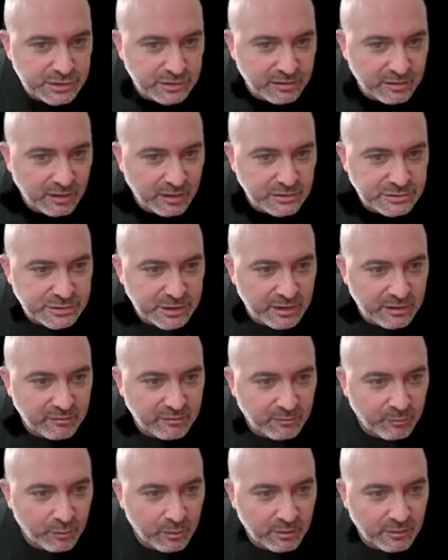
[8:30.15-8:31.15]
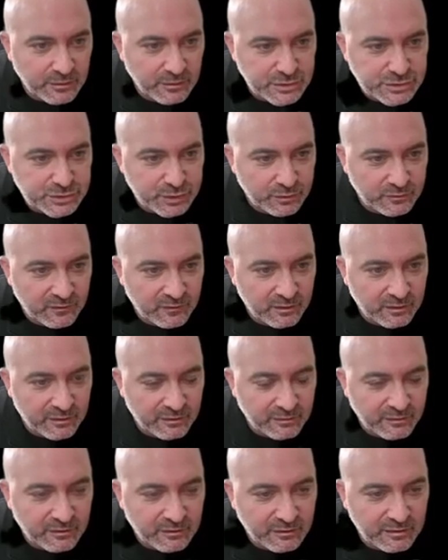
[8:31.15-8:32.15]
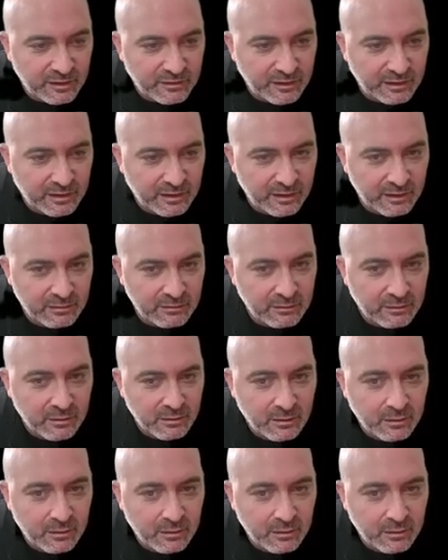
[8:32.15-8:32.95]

You see Andrasfi working the short targets inside the hand